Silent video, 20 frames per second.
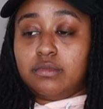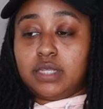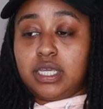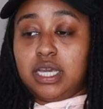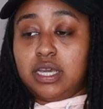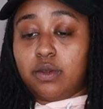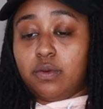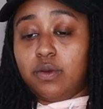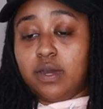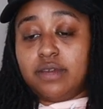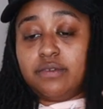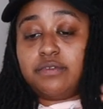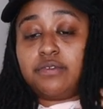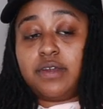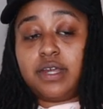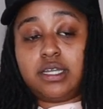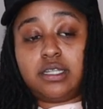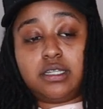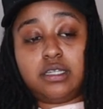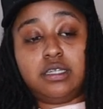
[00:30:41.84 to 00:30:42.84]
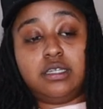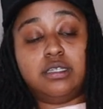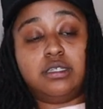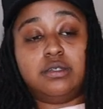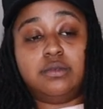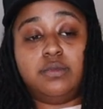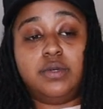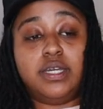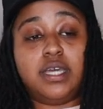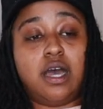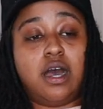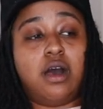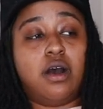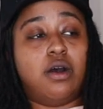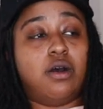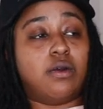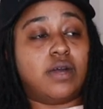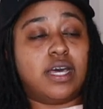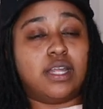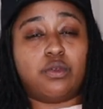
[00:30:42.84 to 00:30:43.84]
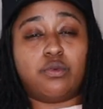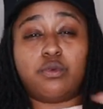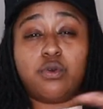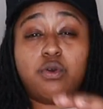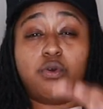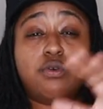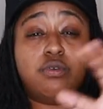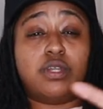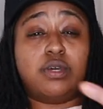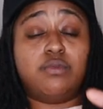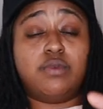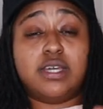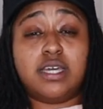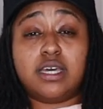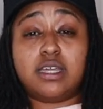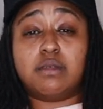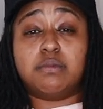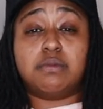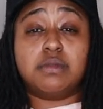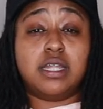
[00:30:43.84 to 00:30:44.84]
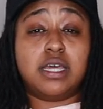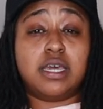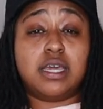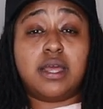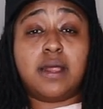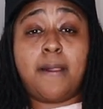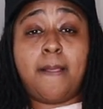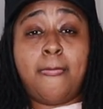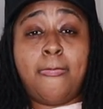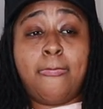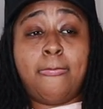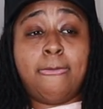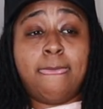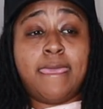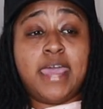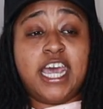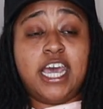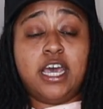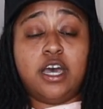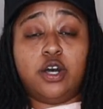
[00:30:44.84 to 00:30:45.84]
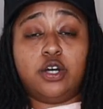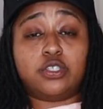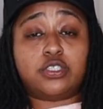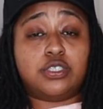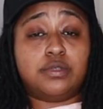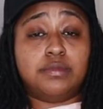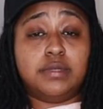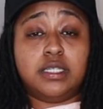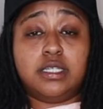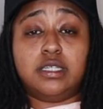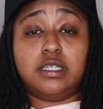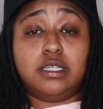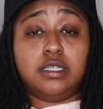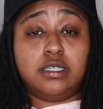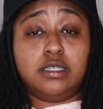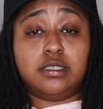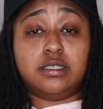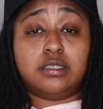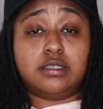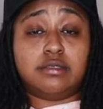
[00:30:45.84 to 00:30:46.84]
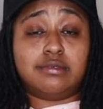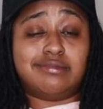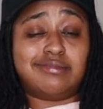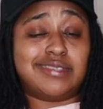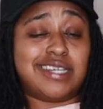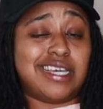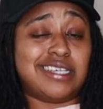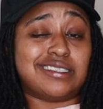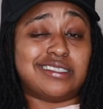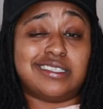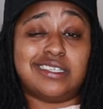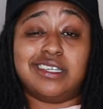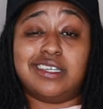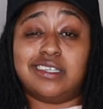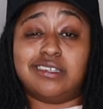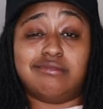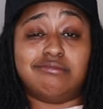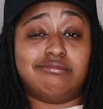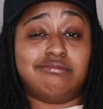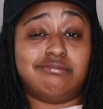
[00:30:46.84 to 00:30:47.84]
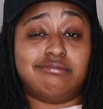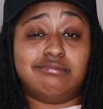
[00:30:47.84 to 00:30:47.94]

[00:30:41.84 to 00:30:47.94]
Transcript: and quite frankly, we all got a role that we got to play. And ultimately, that's it.